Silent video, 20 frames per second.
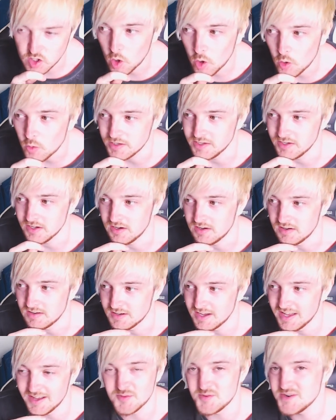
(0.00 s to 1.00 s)
all we got.
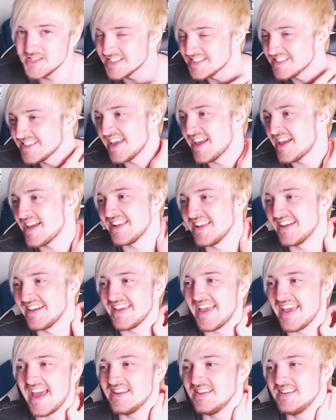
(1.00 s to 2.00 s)
We didn't get,
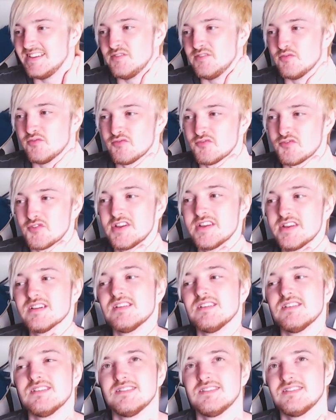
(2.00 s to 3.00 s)
like, any
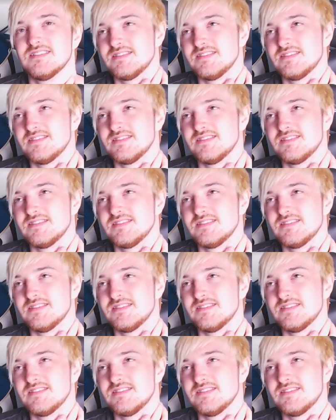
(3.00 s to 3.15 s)
real